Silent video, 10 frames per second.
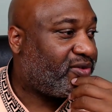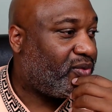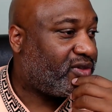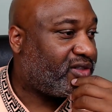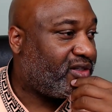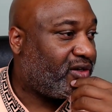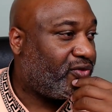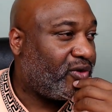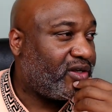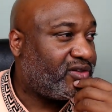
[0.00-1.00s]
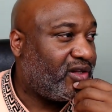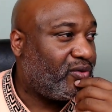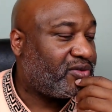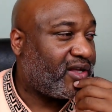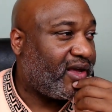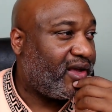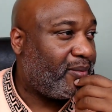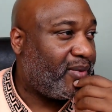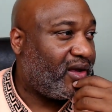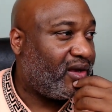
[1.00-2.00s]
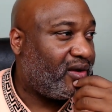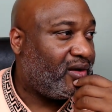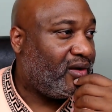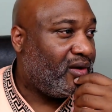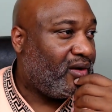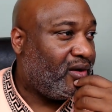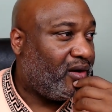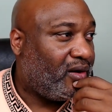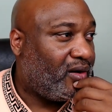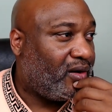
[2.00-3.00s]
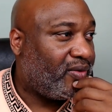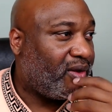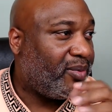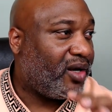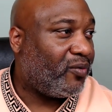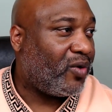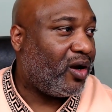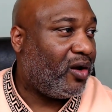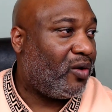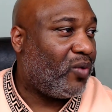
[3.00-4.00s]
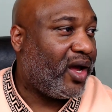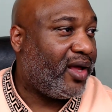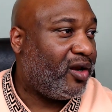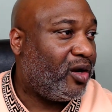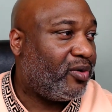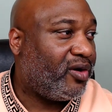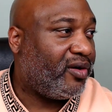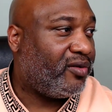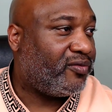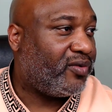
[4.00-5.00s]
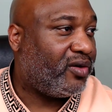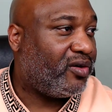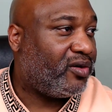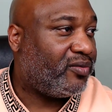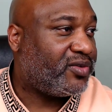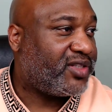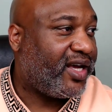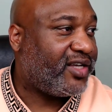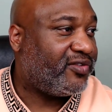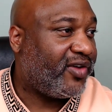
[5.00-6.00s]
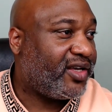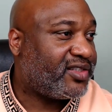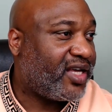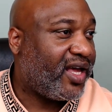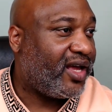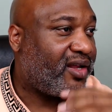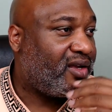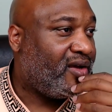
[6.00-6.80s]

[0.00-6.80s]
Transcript: I wanted to look through these notes I had made. Uh, there being a, a wide number of, of signs of anxiety.